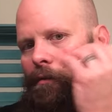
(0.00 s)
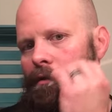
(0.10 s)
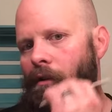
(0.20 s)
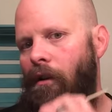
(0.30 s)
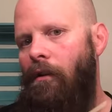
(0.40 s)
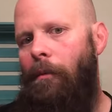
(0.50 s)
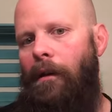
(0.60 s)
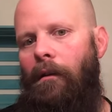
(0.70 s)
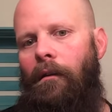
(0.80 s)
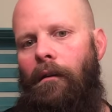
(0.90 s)
with your
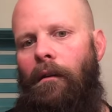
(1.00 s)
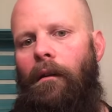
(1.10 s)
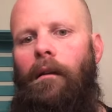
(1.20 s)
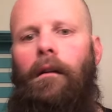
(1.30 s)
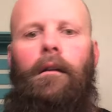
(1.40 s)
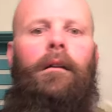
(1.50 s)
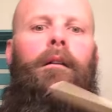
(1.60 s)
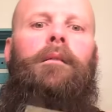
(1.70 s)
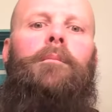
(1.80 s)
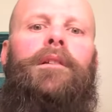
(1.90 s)
combing.
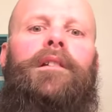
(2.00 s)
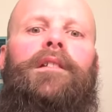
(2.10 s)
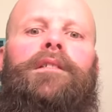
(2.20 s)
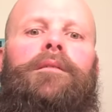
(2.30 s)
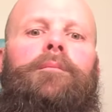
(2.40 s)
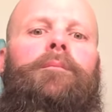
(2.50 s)
It just